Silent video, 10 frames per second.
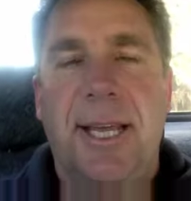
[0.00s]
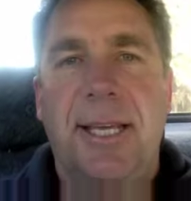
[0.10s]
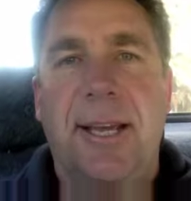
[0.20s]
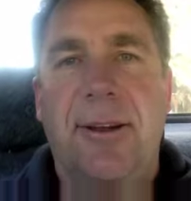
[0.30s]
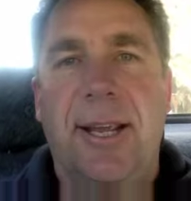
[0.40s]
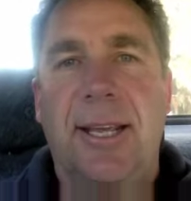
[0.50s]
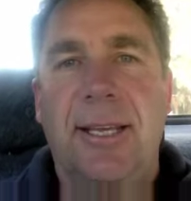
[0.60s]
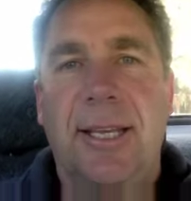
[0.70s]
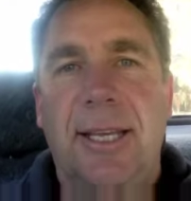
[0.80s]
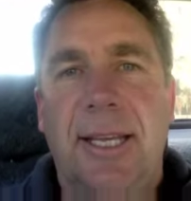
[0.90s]
How are you going?
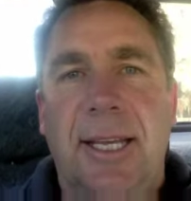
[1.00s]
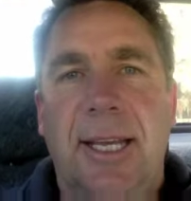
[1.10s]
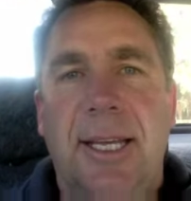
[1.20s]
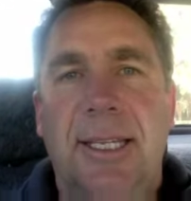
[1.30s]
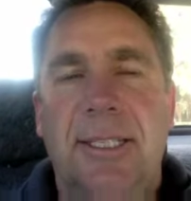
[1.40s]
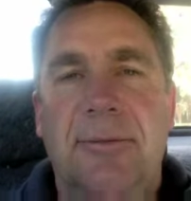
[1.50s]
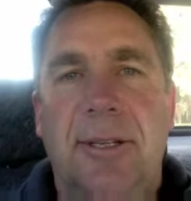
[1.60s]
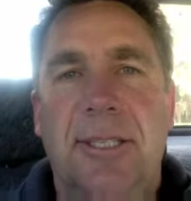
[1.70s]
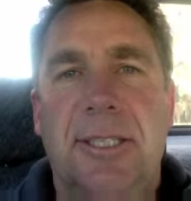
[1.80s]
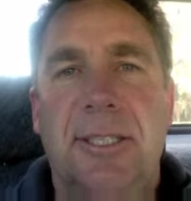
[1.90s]
Just
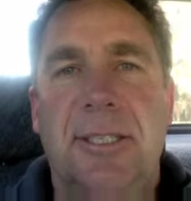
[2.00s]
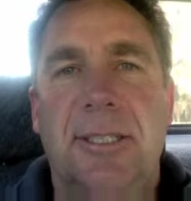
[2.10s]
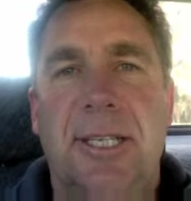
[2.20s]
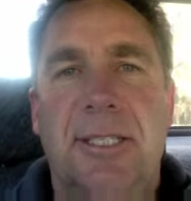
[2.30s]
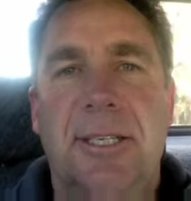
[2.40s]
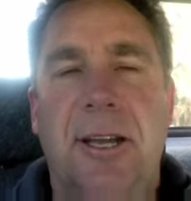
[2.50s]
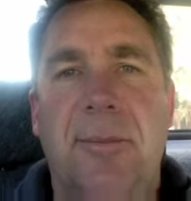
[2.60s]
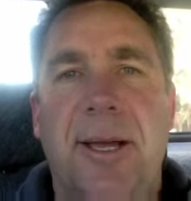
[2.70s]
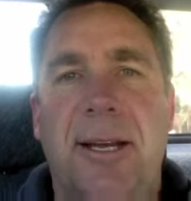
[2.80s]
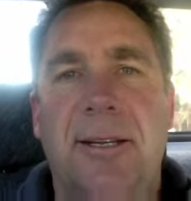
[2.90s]
wanted to let you know
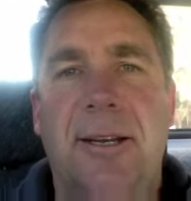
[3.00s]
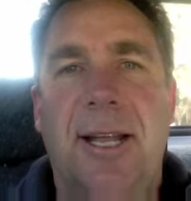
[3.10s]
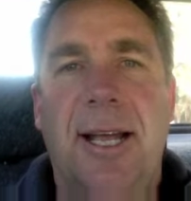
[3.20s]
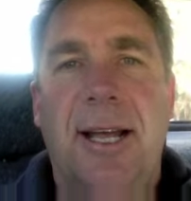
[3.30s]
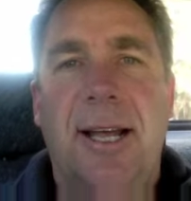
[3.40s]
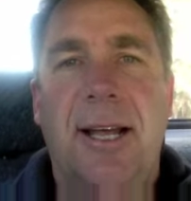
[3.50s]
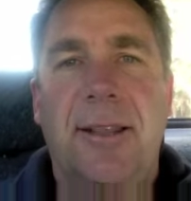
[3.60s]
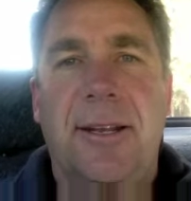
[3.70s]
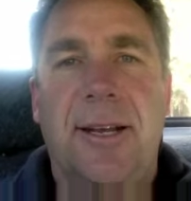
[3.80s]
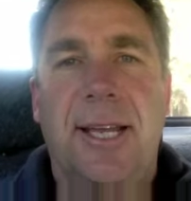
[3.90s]
about a little aha
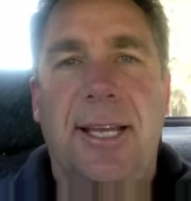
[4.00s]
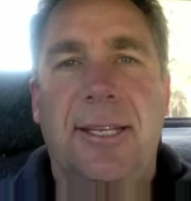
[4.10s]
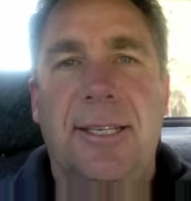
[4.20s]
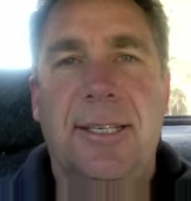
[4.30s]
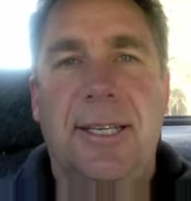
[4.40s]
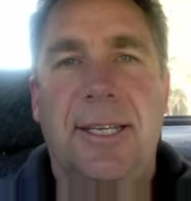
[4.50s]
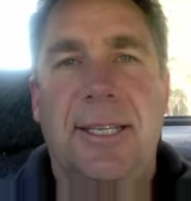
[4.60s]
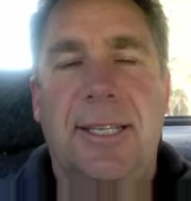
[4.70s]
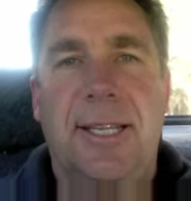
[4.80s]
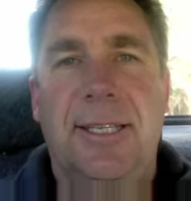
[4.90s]
that I had
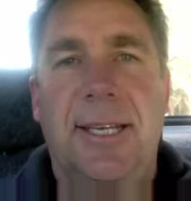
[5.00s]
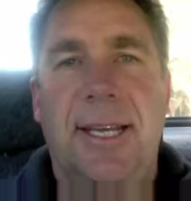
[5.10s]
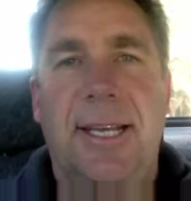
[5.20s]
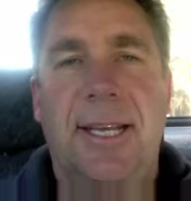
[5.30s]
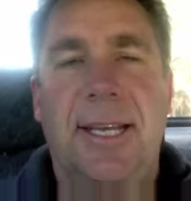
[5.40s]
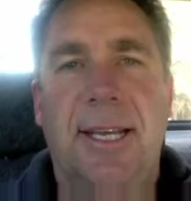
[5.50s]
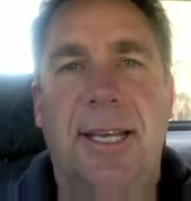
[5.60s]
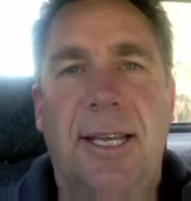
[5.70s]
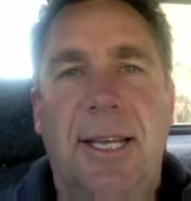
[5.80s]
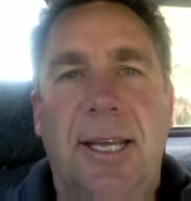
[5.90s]
the other day.
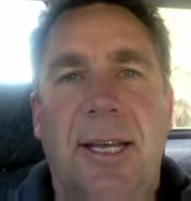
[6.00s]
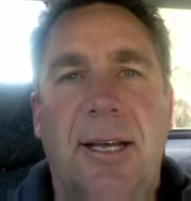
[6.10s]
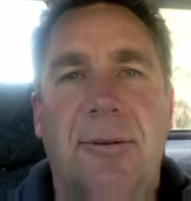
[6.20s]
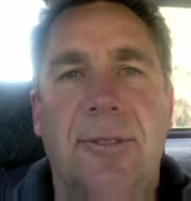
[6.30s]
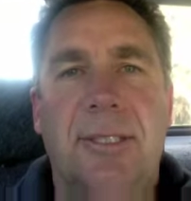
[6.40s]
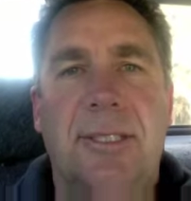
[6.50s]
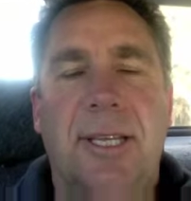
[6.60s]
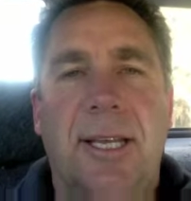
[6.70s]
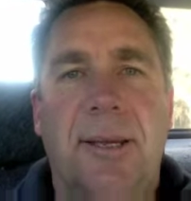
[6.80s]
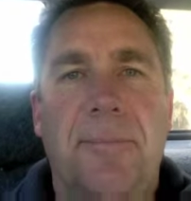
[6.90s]
I was
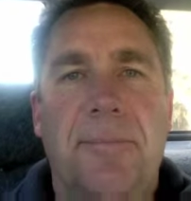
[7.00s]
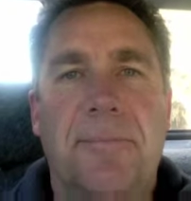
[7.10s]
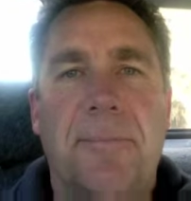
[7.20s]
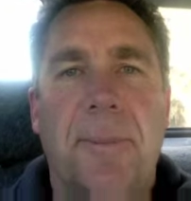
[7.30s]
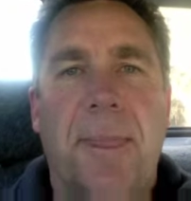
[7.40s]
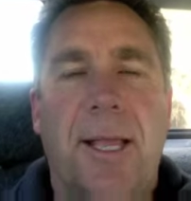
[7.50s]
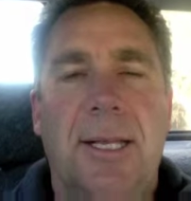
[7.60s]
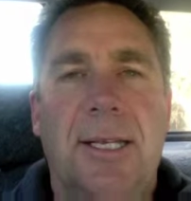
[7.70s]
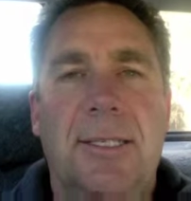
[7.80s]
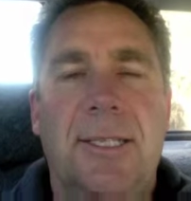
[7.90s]

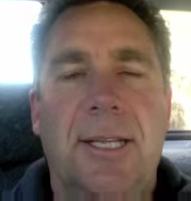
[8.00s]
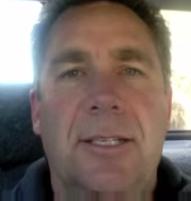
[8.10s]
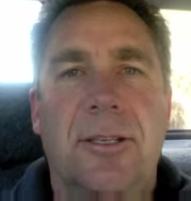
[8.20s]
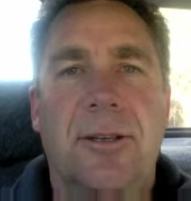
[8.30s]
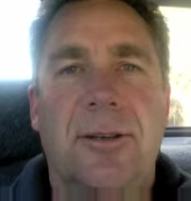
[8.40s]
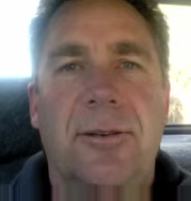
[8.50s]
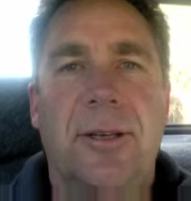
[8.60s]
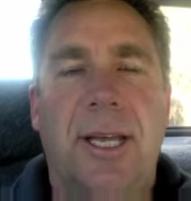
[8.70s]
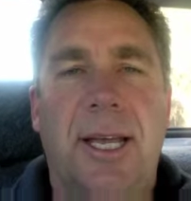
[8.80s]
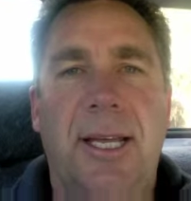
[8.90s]
listening
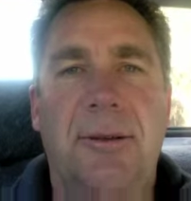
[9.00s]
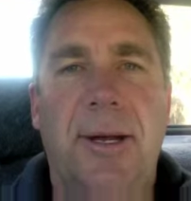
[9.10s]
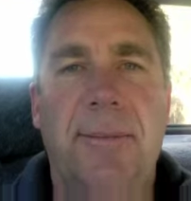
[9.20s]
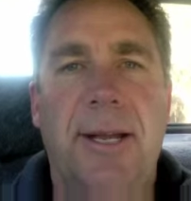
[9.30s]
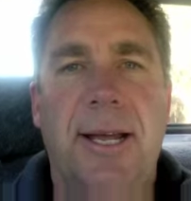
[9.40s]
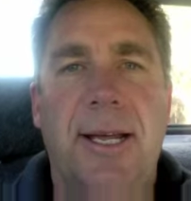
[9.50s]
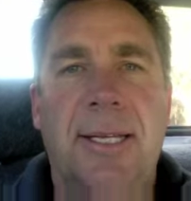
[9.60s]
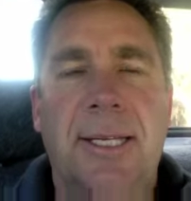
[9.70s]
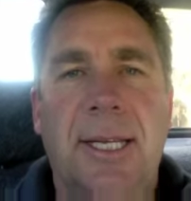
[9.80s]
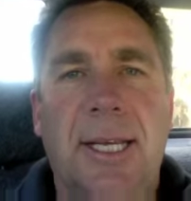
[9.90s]
to a webinar
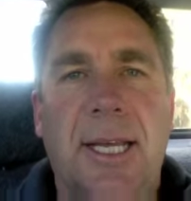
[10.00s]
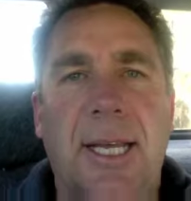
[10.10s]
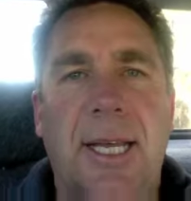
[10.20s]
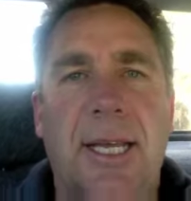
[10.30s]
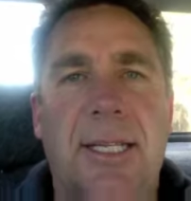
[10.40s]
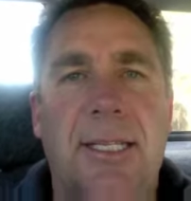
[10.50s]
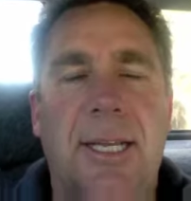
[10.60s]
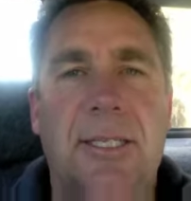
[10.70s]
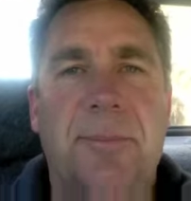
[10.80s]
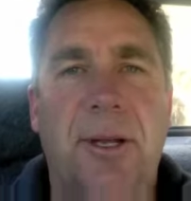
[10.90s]
and
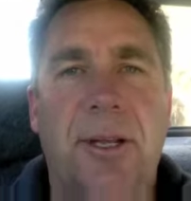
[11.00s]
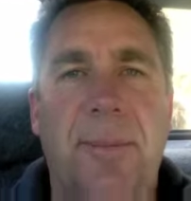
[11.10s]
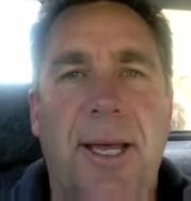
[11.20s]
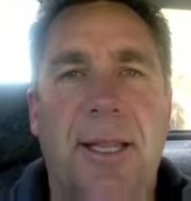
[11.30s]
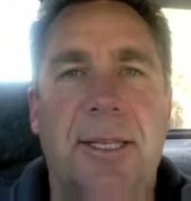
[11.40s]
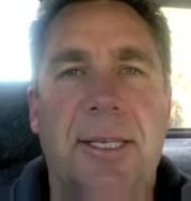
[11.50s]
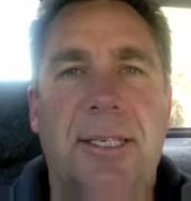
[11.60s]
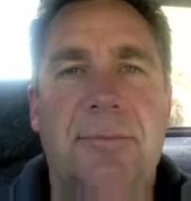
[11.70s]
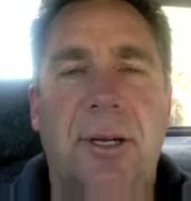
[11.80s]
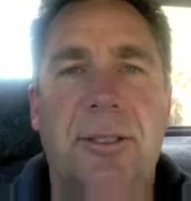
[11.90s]
they spoke about the